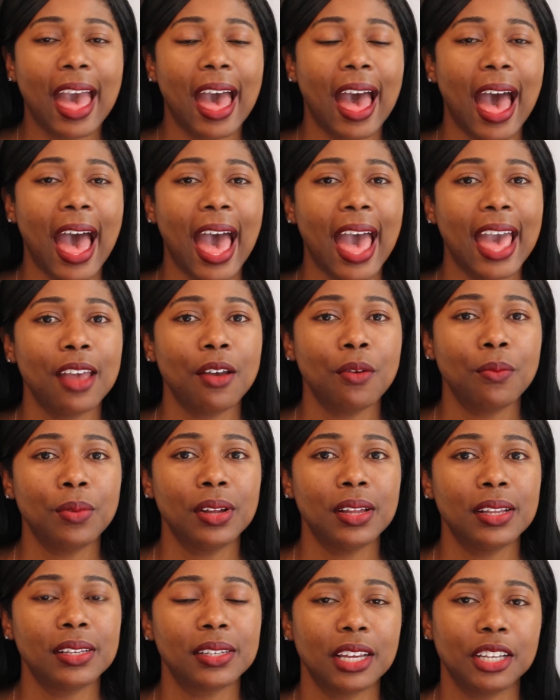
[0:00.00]
I
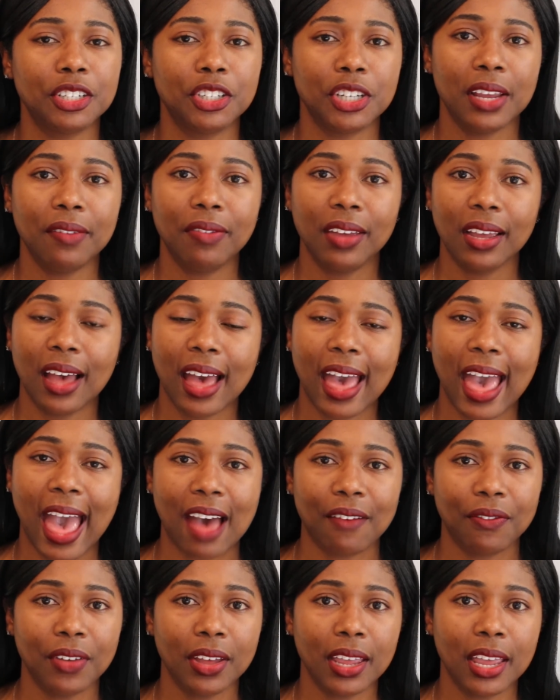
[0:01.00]
was achieving a
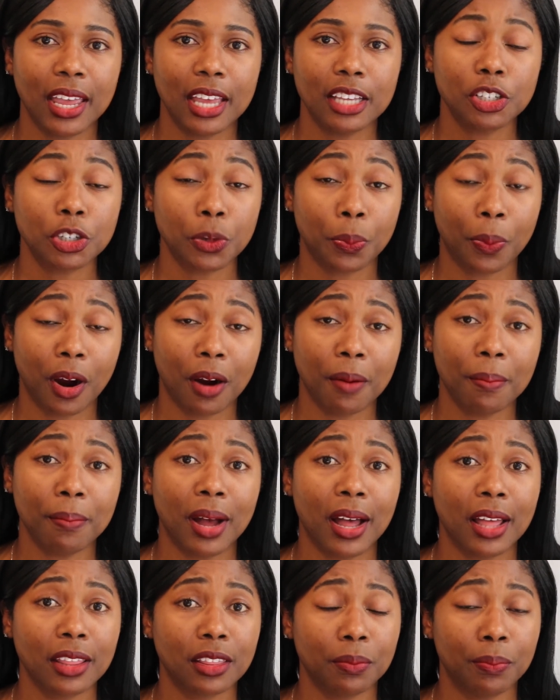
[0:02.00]
½ inch per
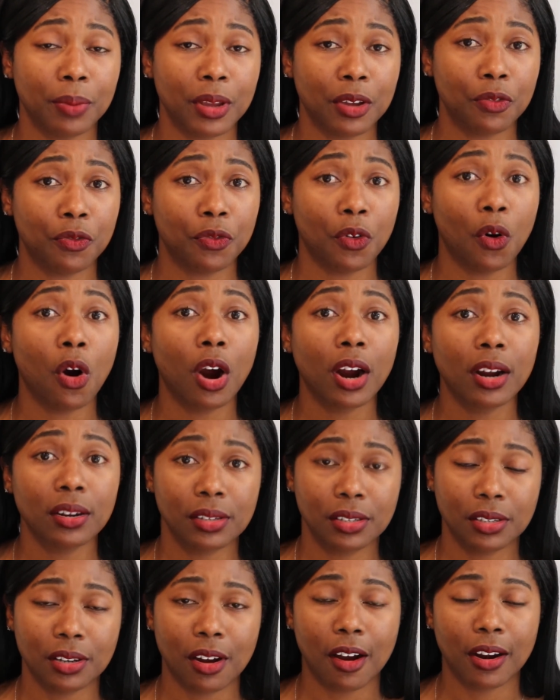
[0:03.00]
month before
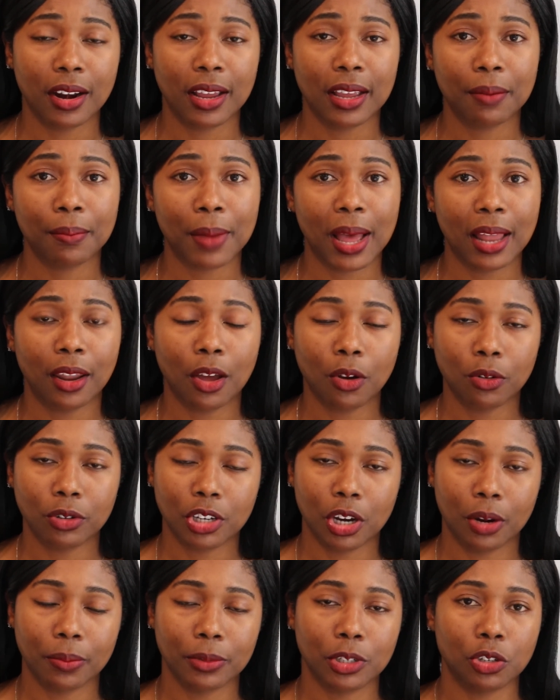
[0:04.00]
starting my
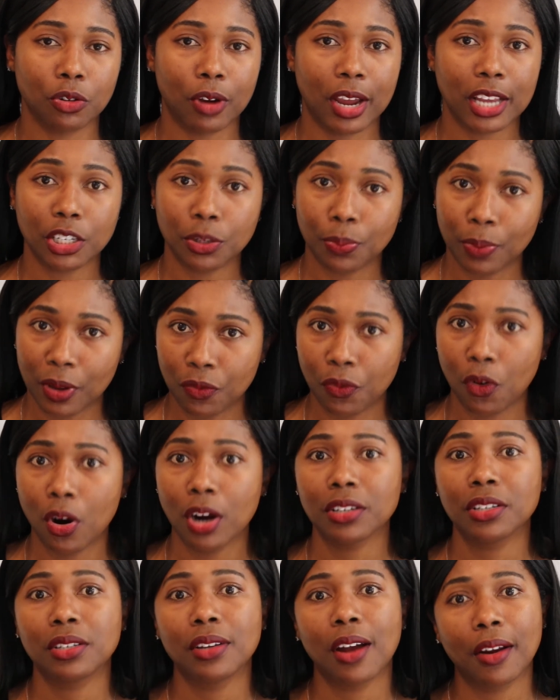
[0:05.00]
long-term stretch,
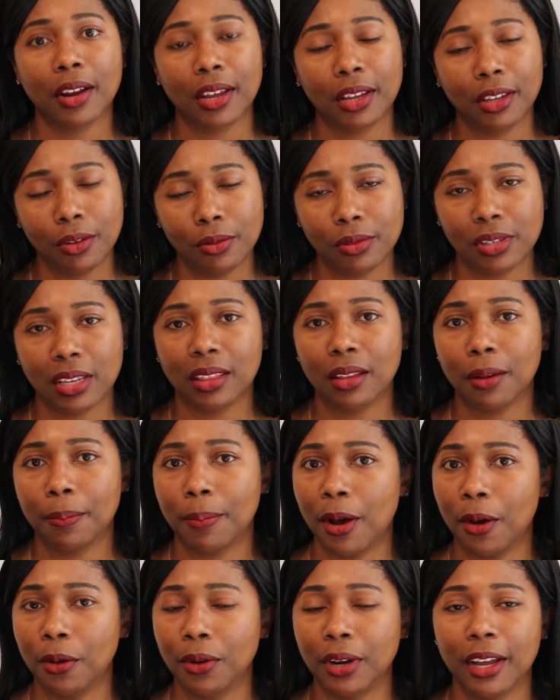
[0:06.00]
before starting using the
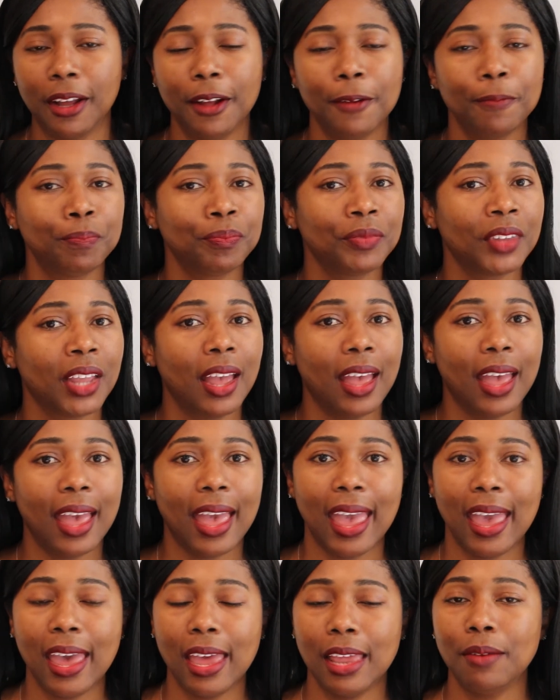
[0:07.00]
Pona,
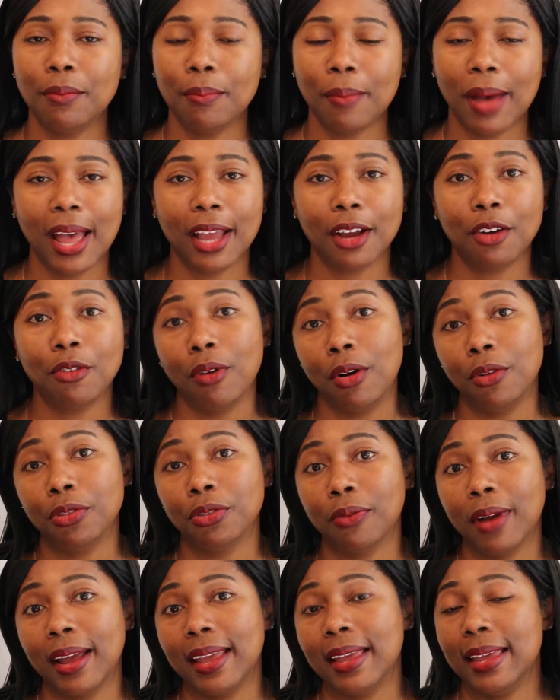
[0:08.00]
and my
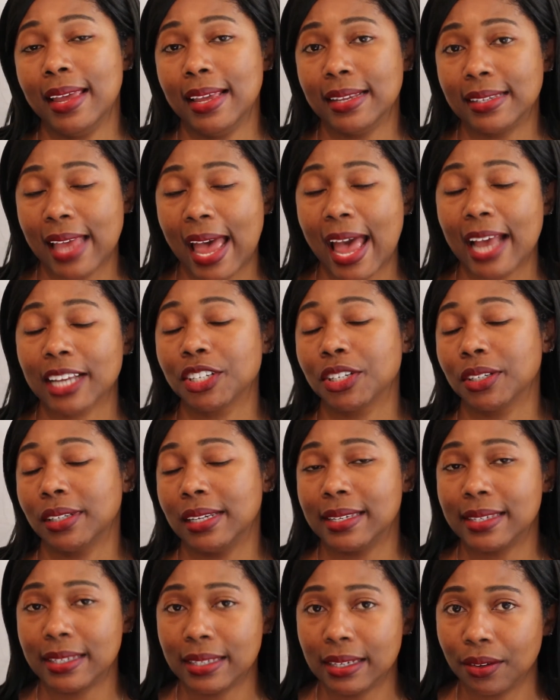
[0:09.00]
growth rate is
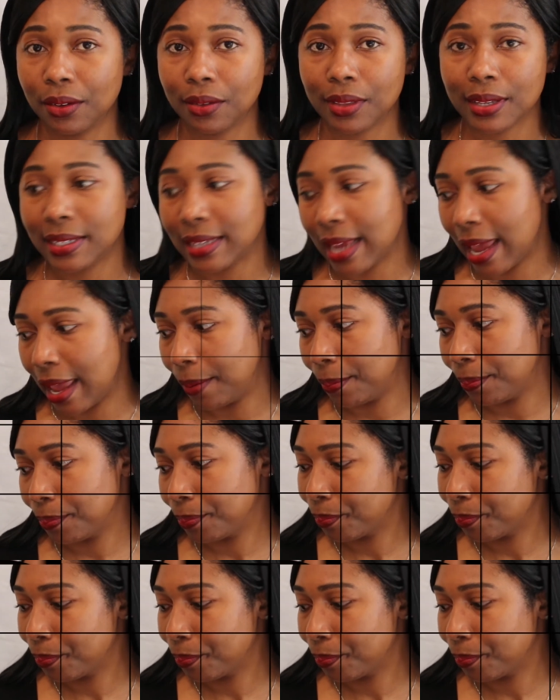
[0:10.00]
actually still the same.